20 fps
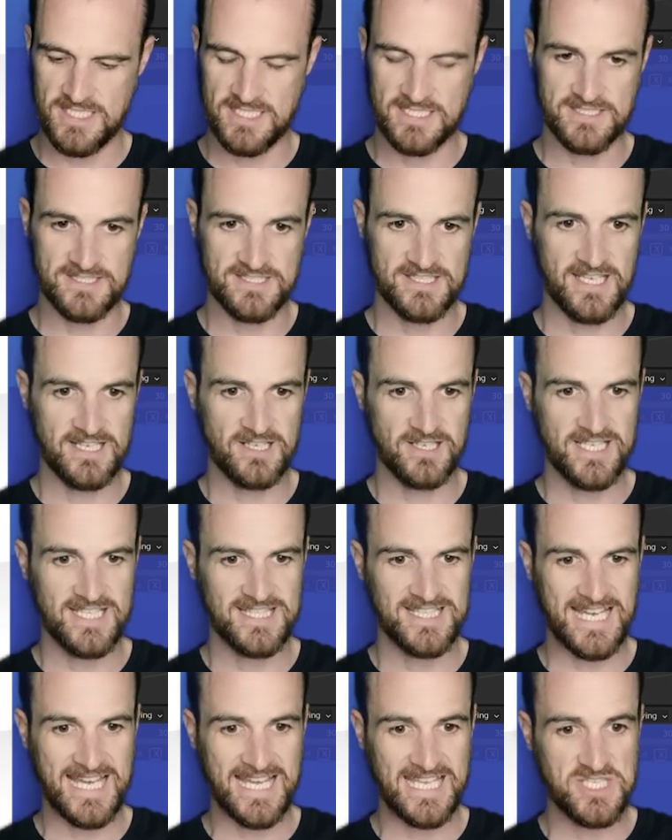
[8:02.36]
G and Z.
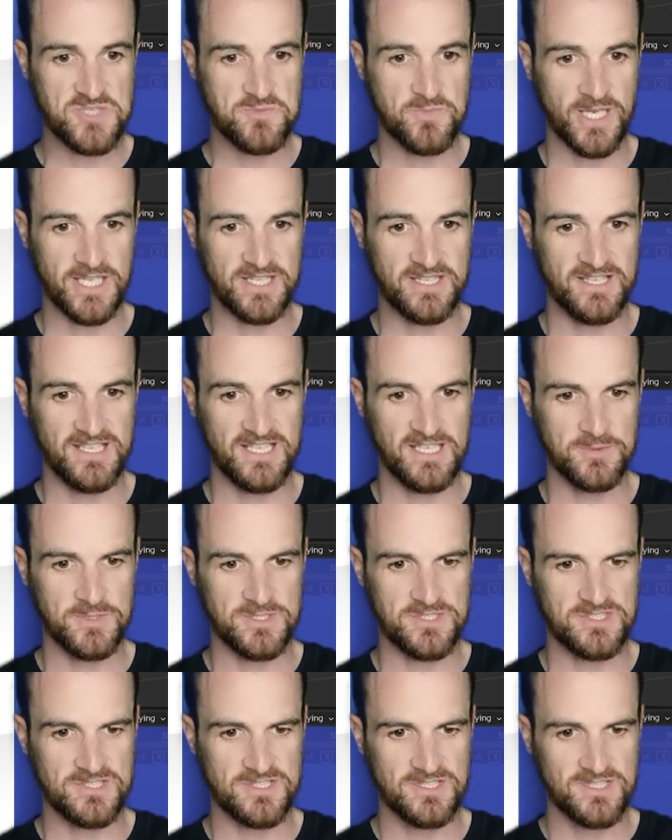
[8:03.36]
I hit the H button
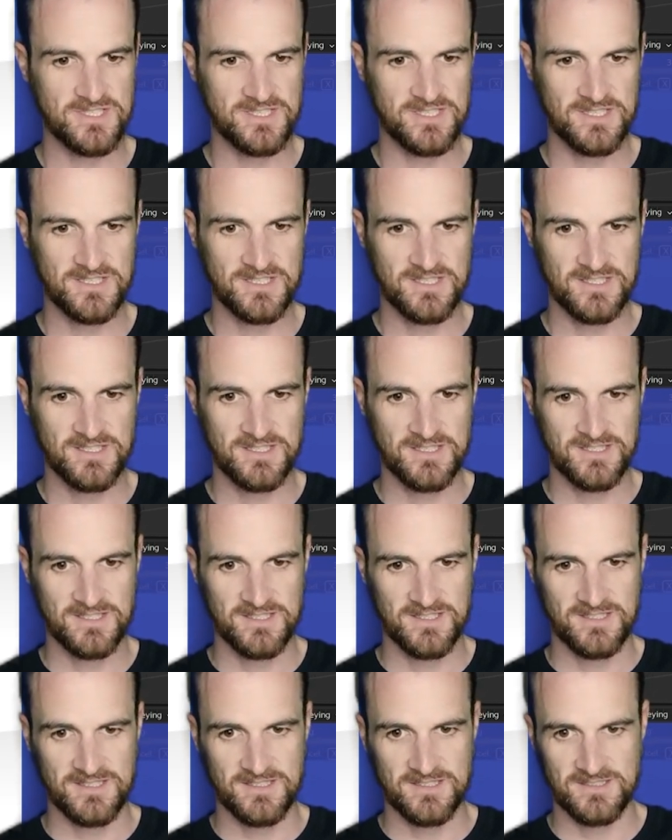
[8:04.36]
there, which
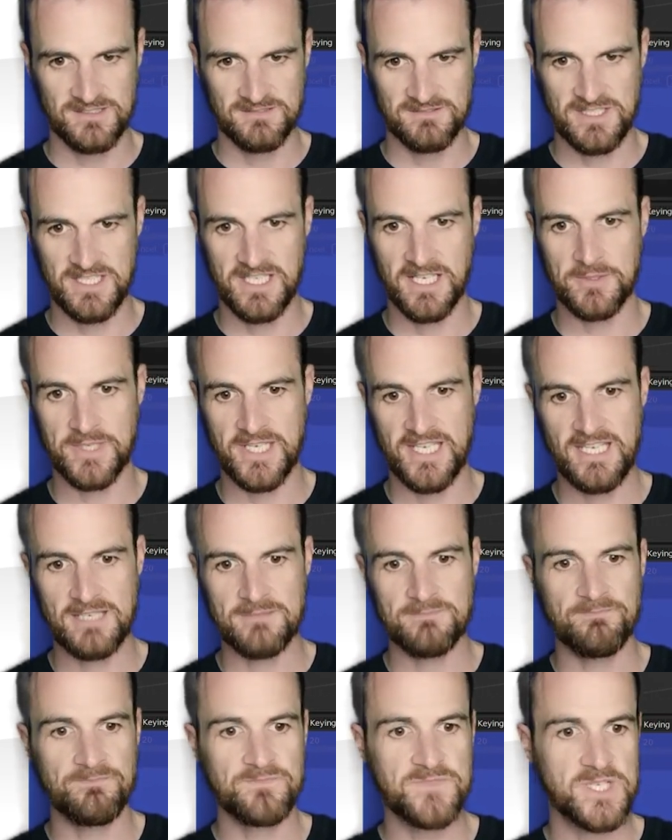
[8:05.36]
you don't
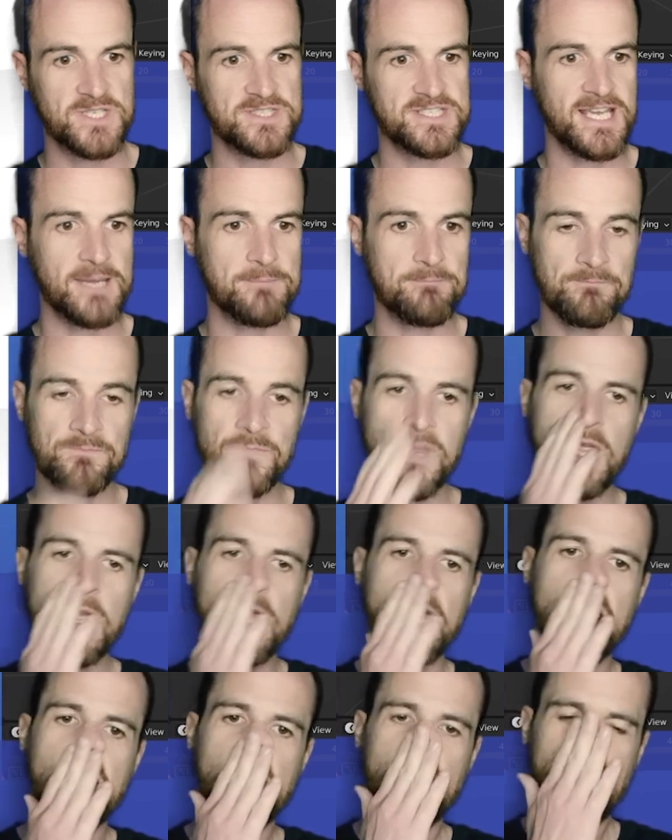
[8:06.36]
want to hit, it turns out.
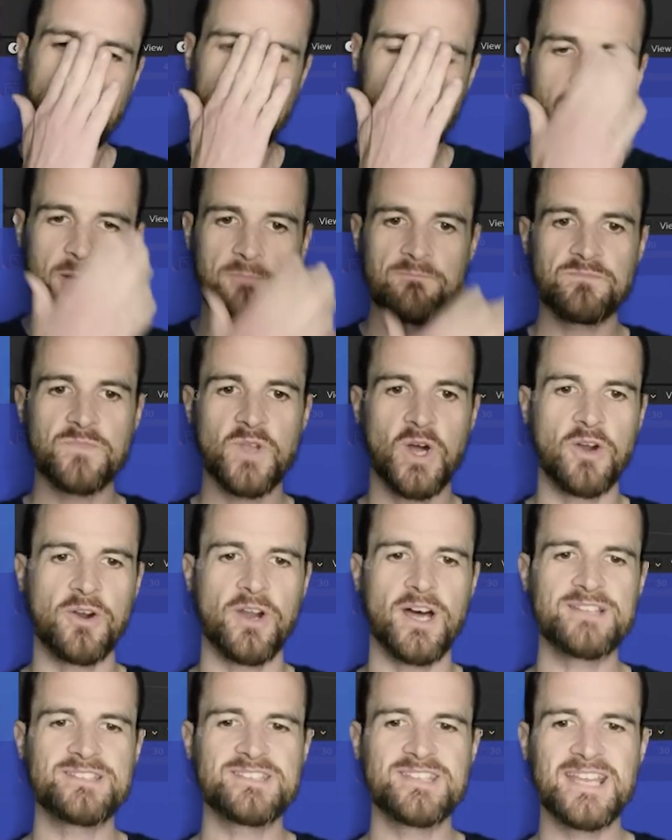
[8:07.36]

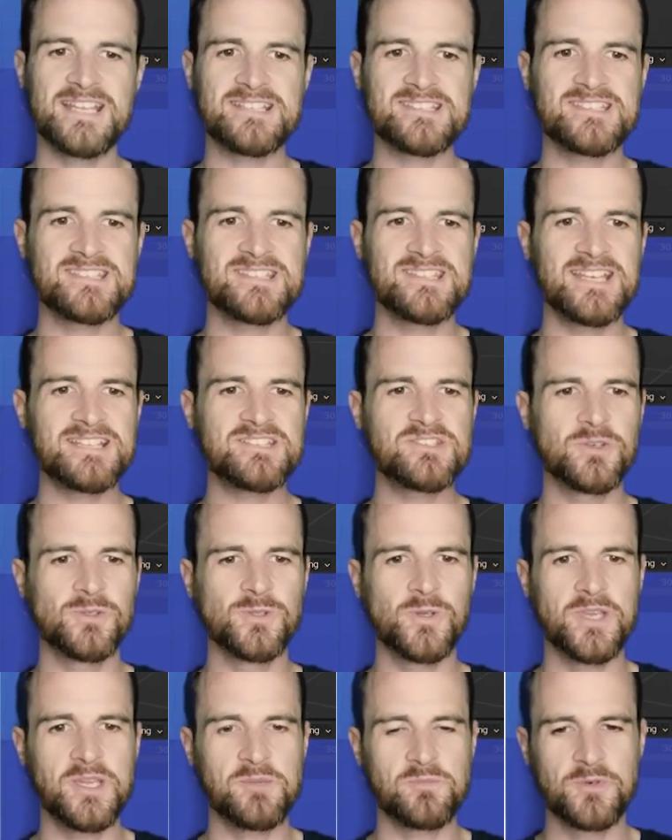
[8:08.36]
All right, so
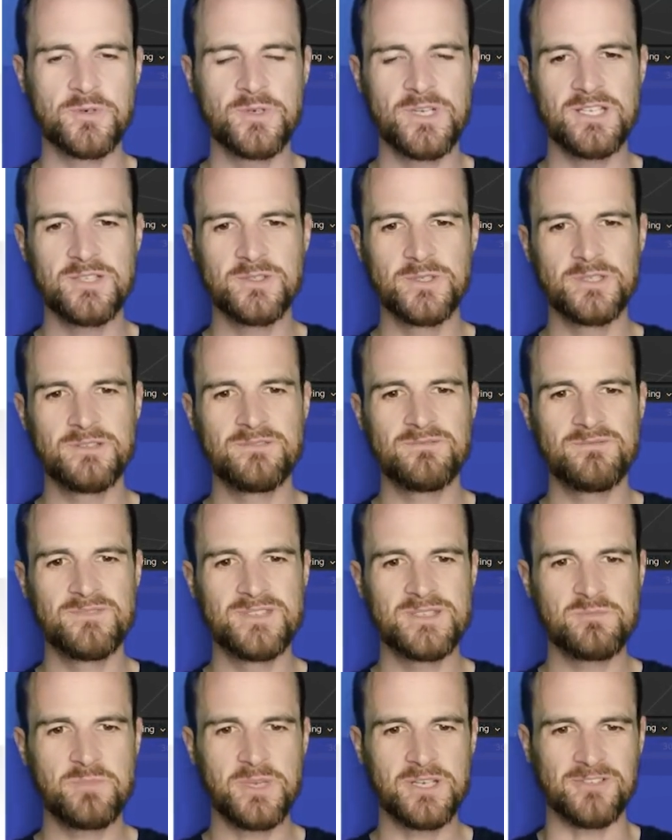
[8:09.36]
that's all looking pretty good.
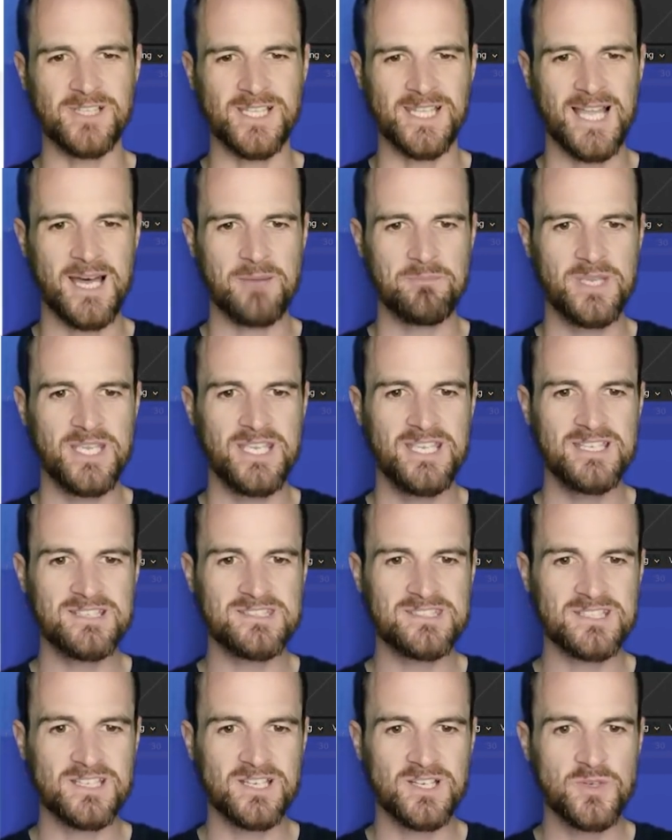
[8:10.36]
There's a bit of a lump
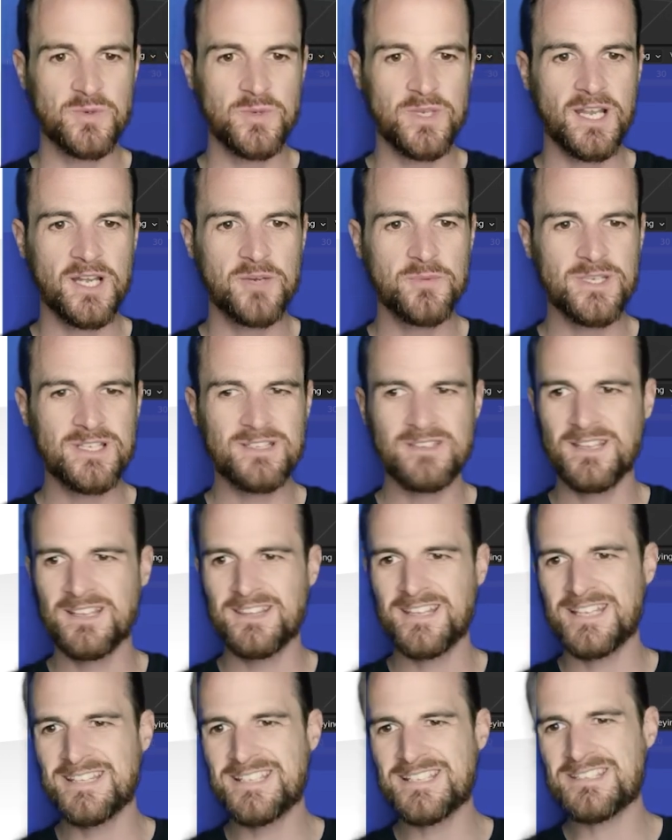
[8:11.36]
here, so you know
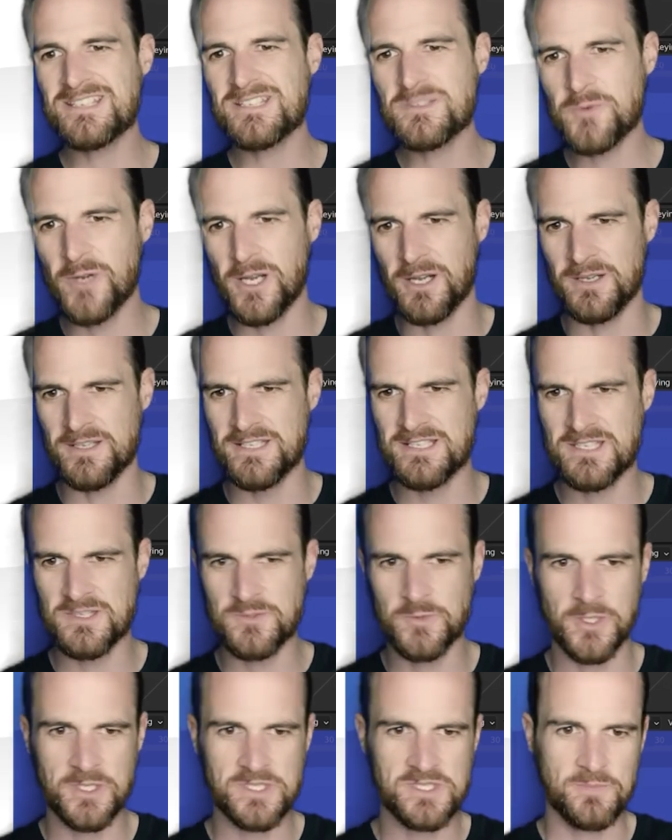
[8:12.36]
and this is
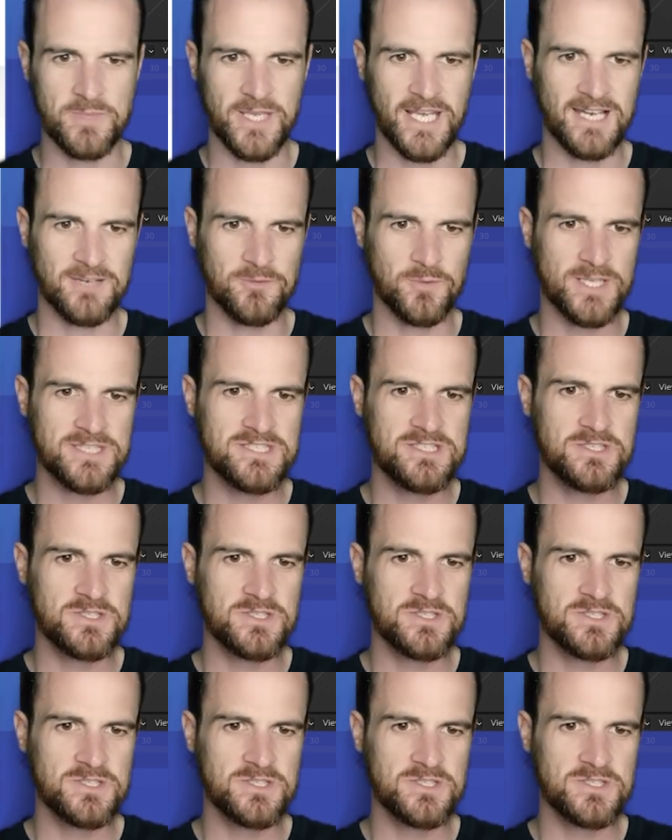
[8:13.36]
what it's about.